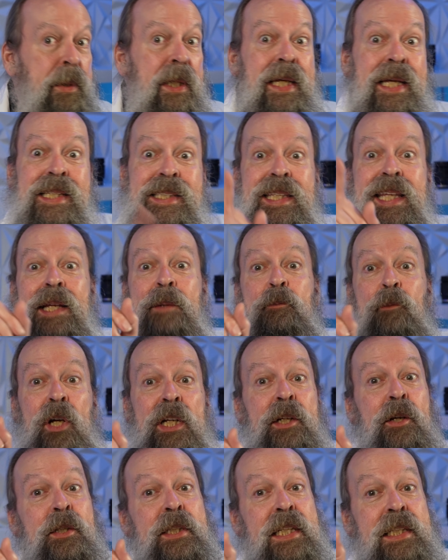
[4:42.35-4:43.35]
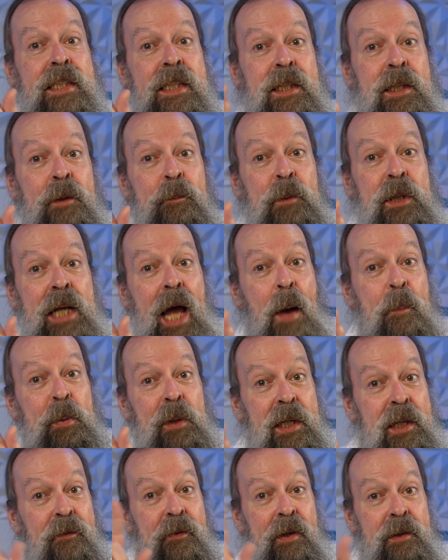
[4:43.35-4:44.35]
because then Windows isn't a
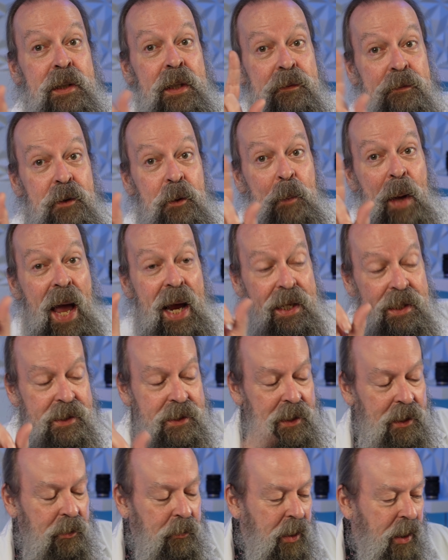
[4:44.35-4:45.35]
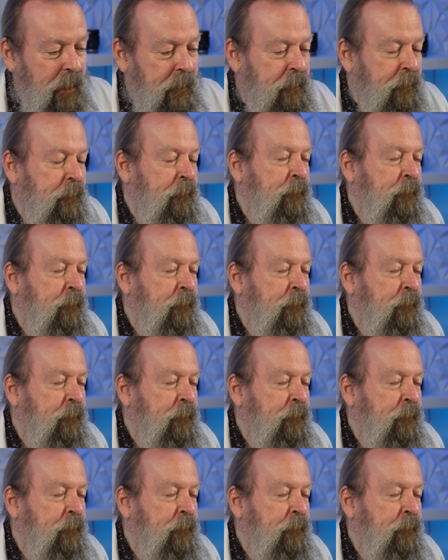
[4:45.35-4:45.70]
monopoly if, if the Mac is still around.